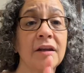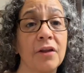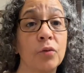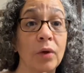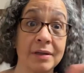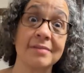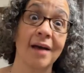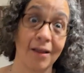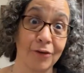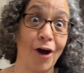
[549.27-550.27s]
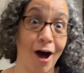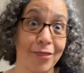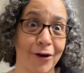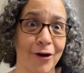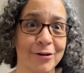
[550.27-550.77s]
Another one is other
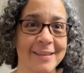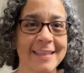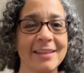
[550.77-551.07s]
authors.